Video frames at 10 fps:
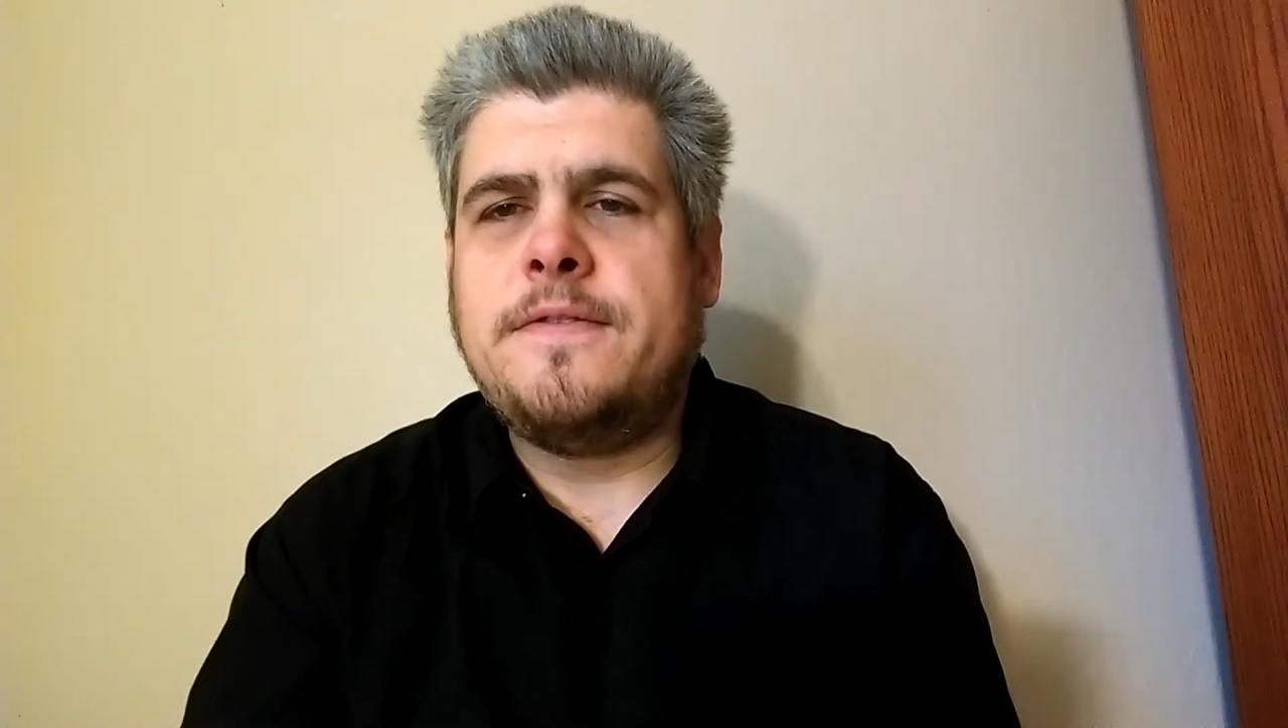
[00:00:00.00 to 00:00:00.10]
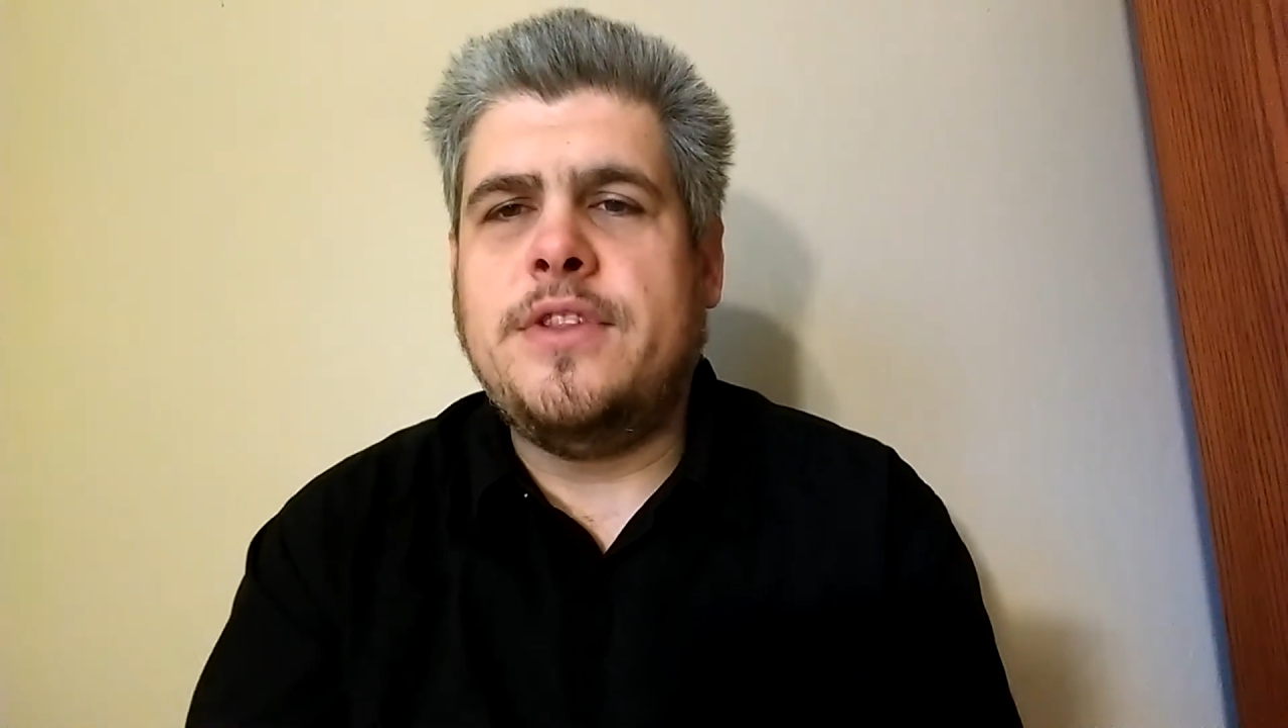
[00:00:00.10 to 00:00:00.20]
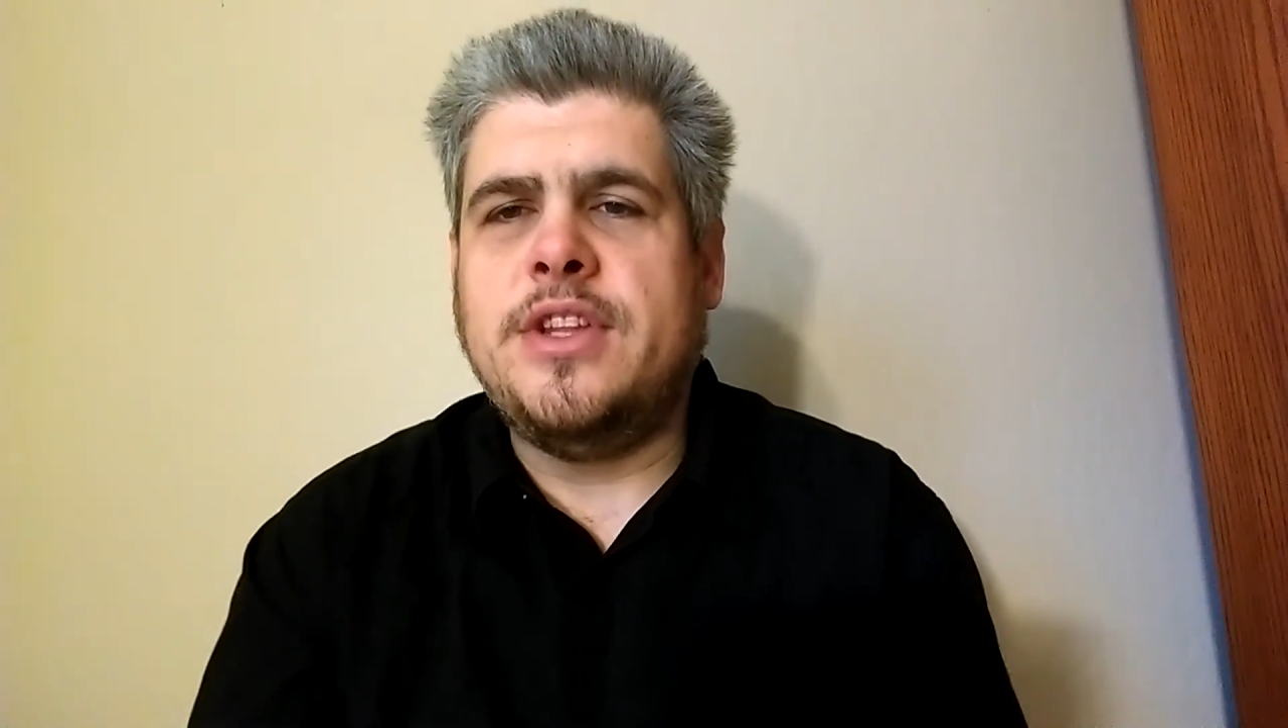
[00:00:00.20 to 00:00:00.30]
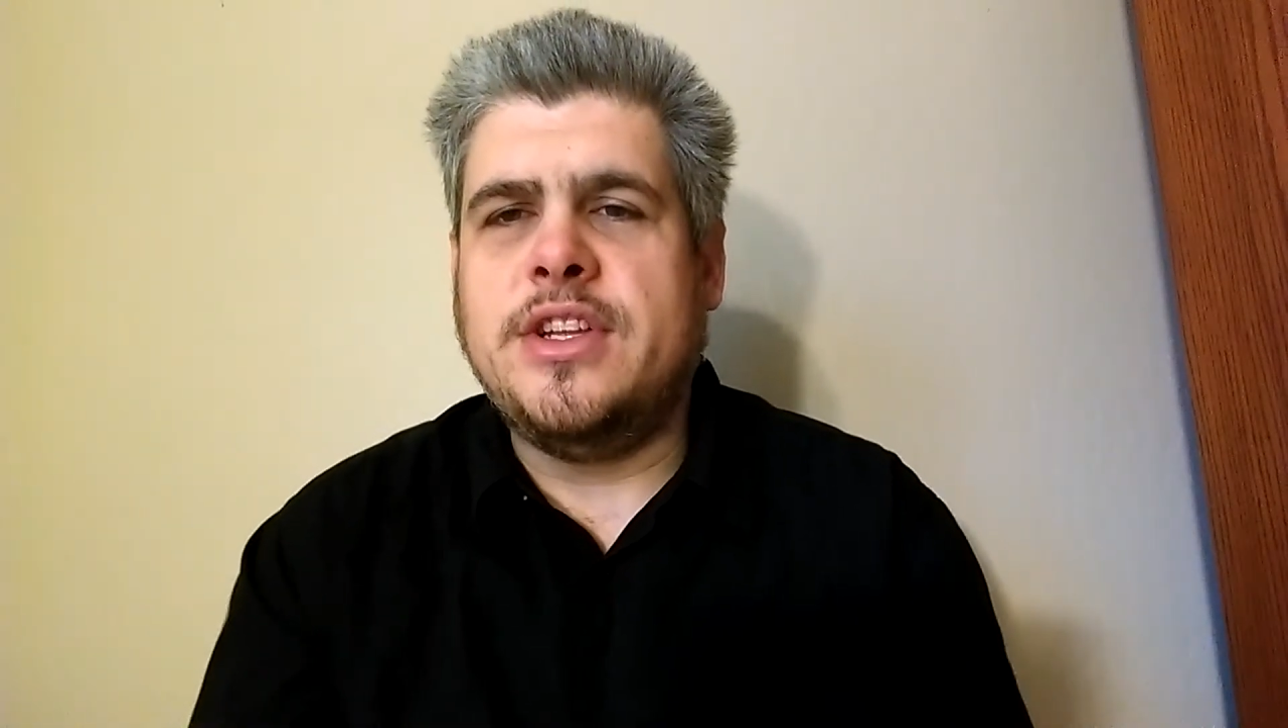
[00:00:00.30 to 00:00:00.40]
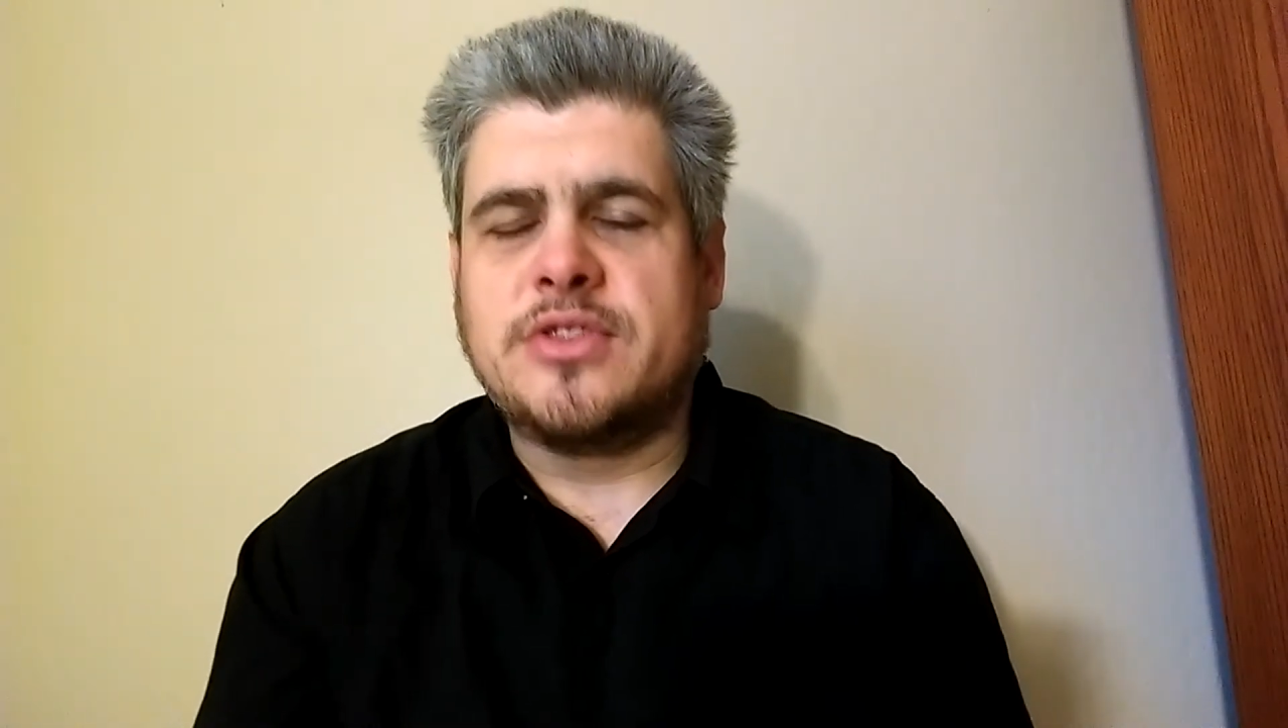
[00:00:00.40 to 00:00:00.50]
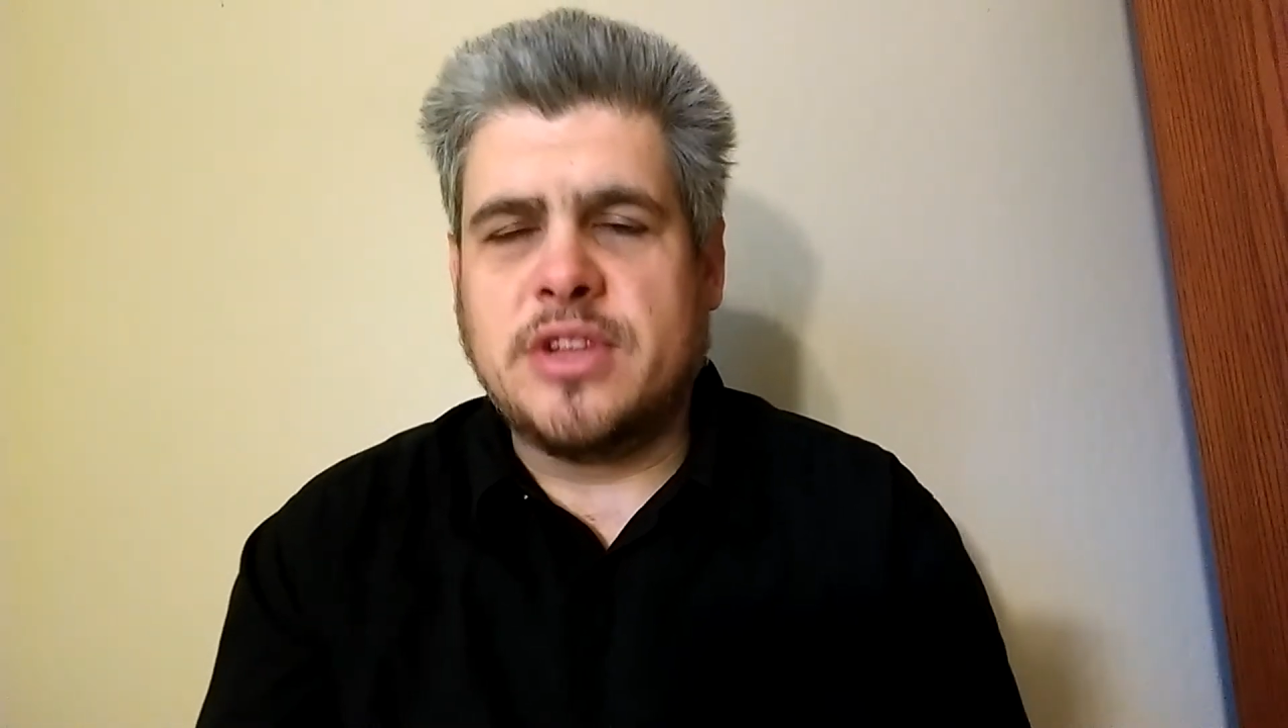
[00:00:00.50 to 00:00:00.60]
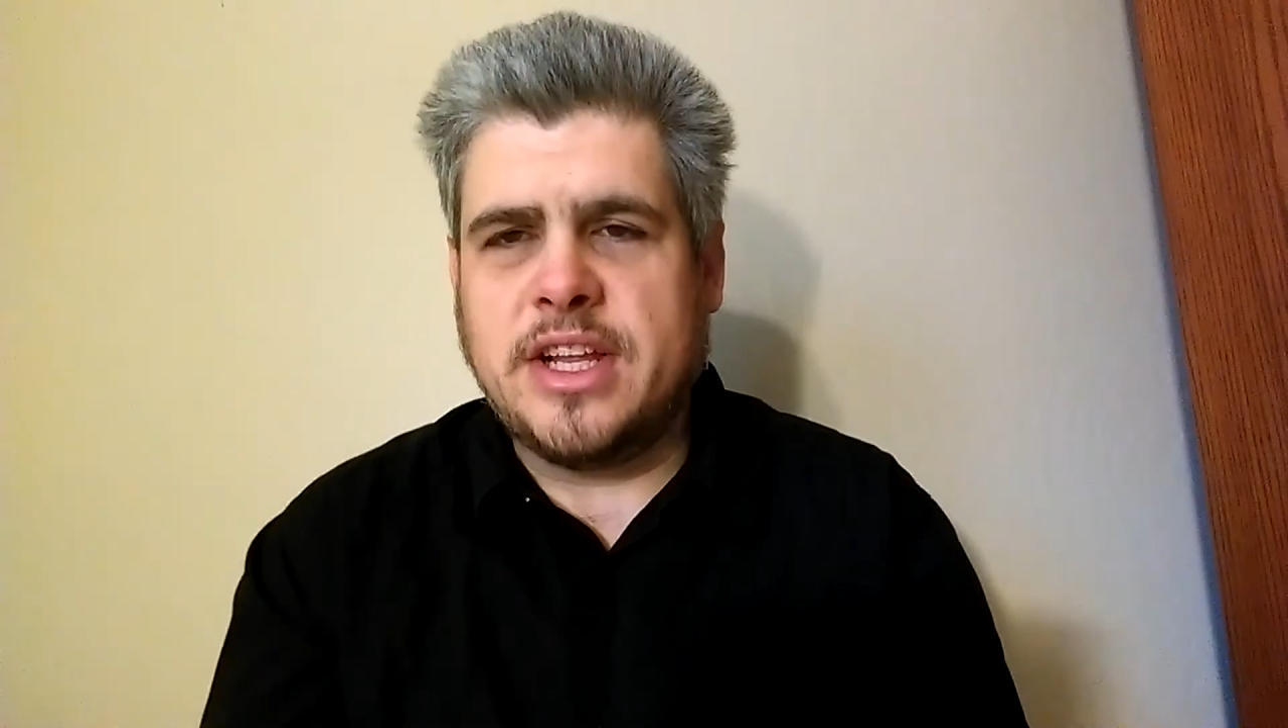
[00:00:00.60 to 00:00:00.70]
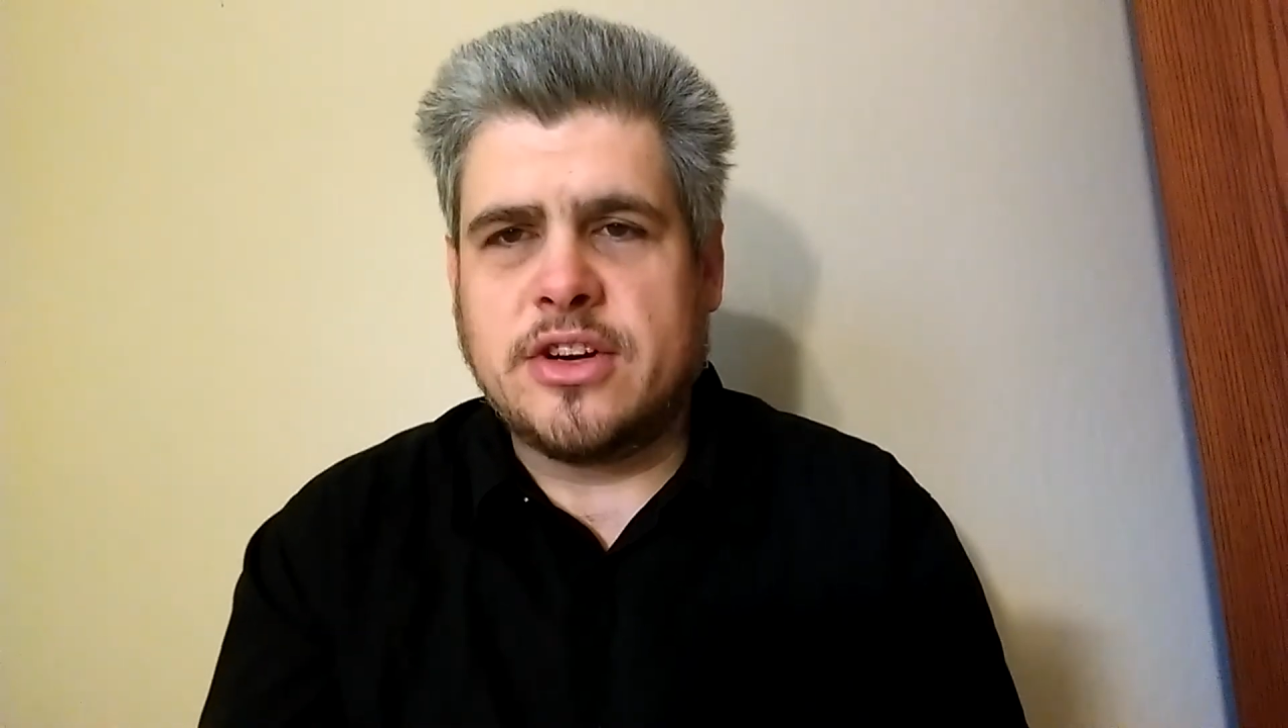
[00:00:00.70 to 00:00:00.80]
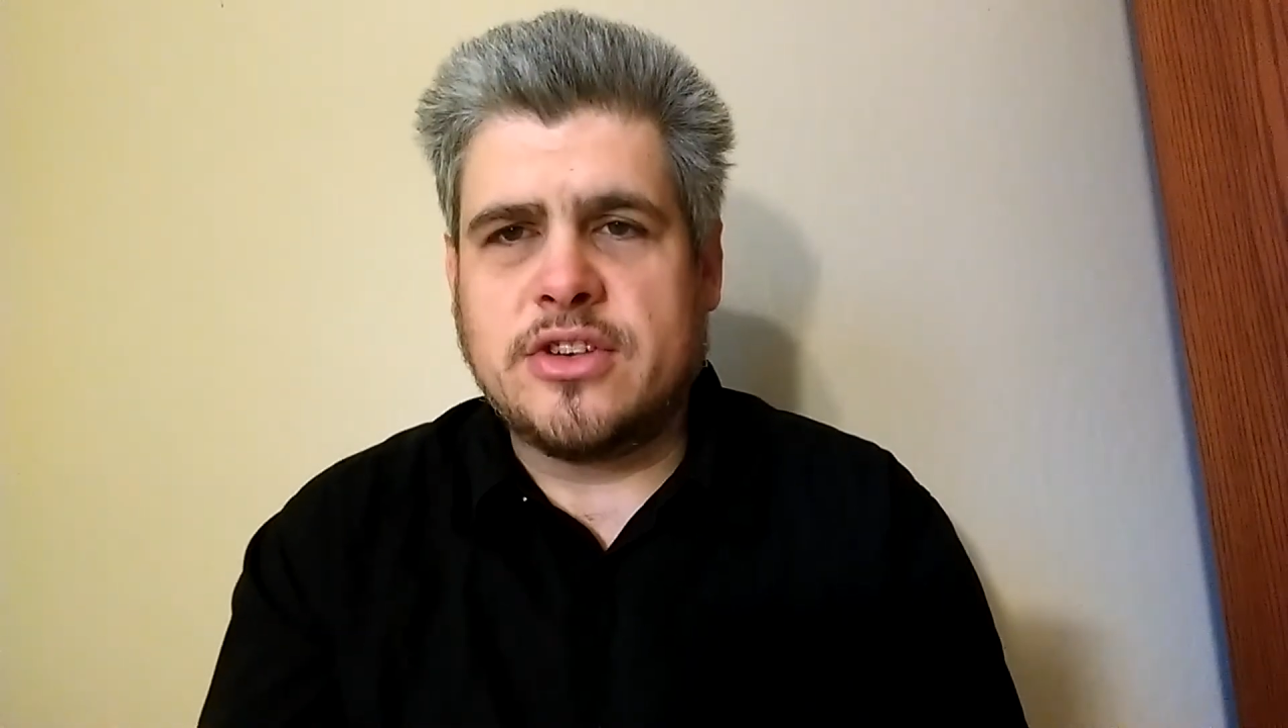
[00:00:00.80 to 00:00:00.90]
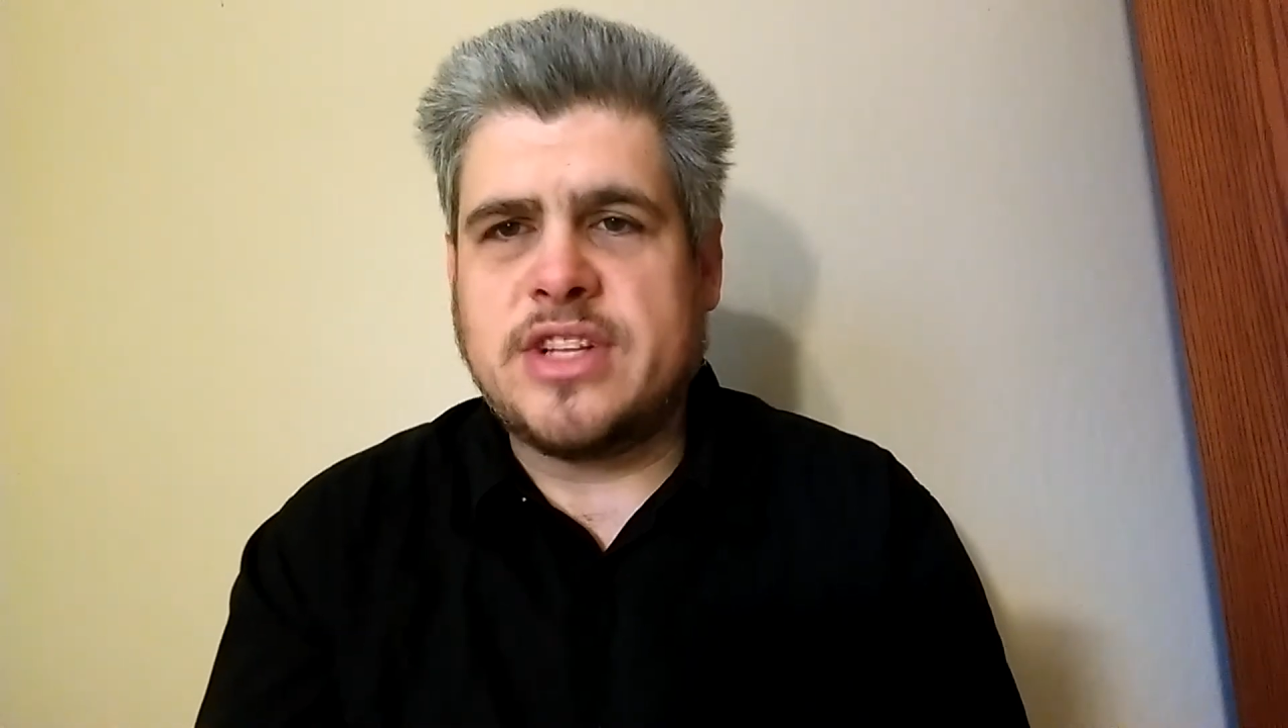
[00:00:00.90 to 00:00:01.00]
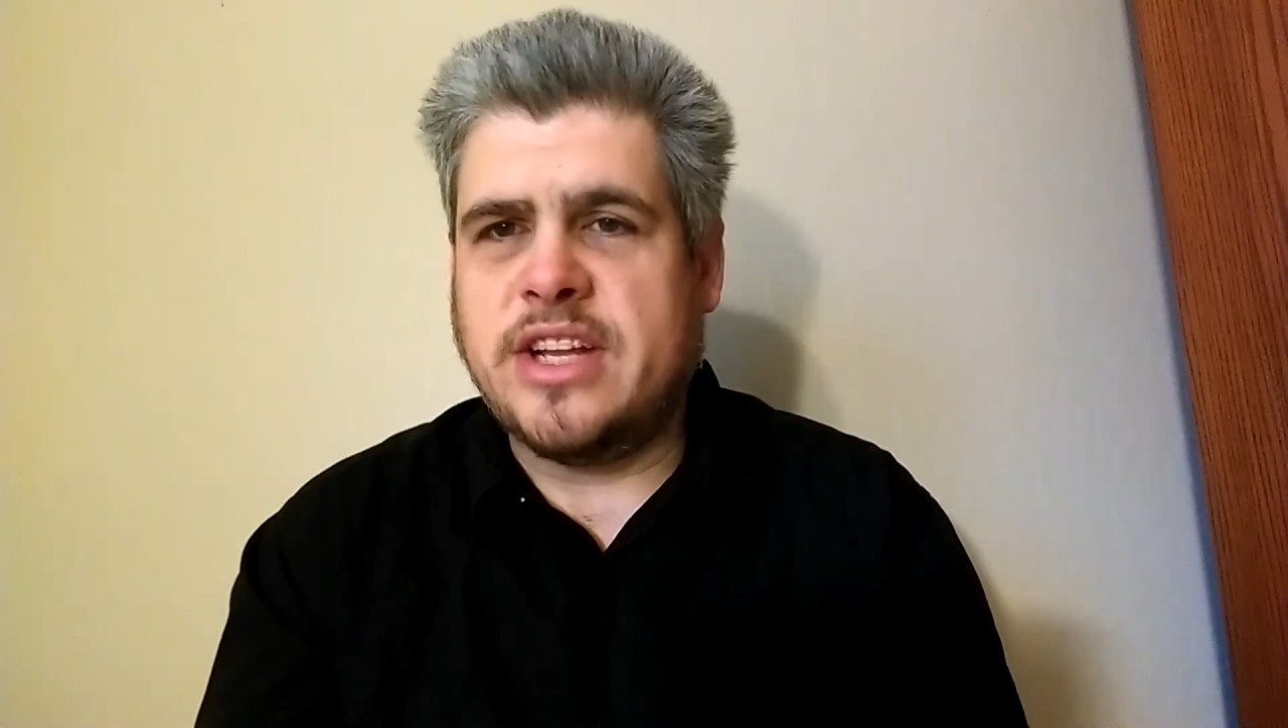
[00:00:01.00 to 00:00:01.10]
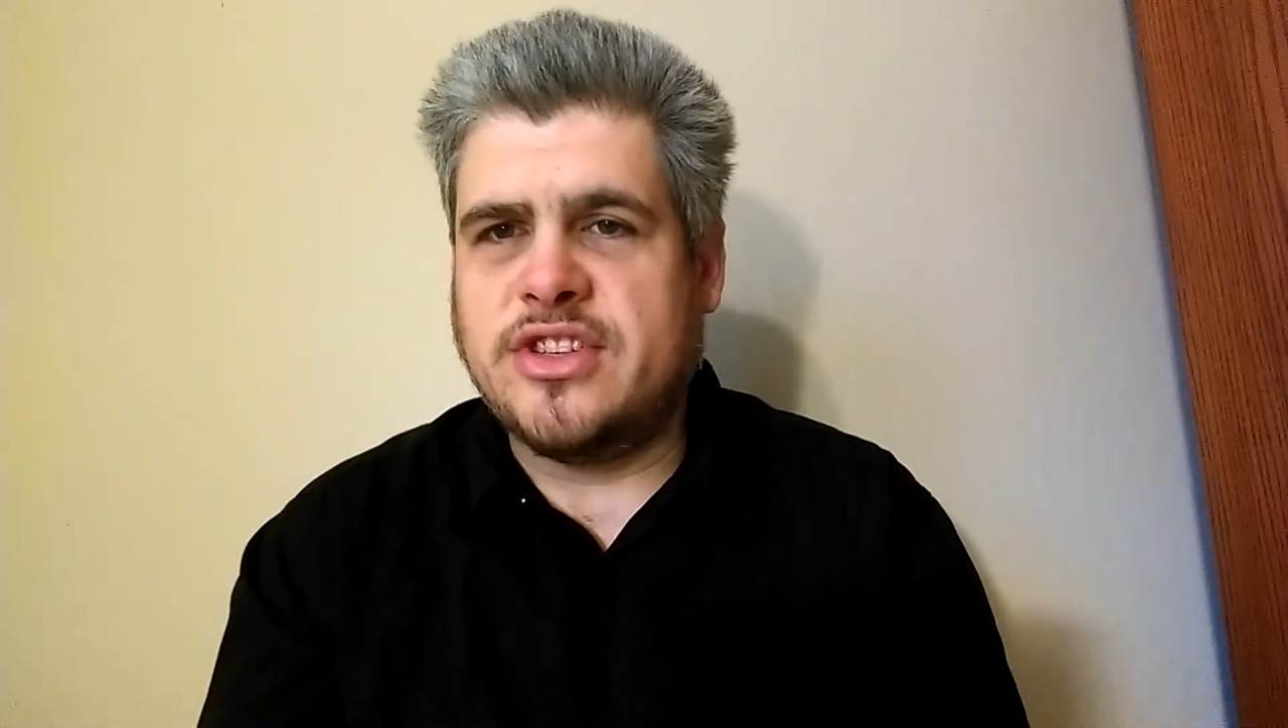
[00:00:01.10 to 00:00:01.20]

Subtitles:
these leaders that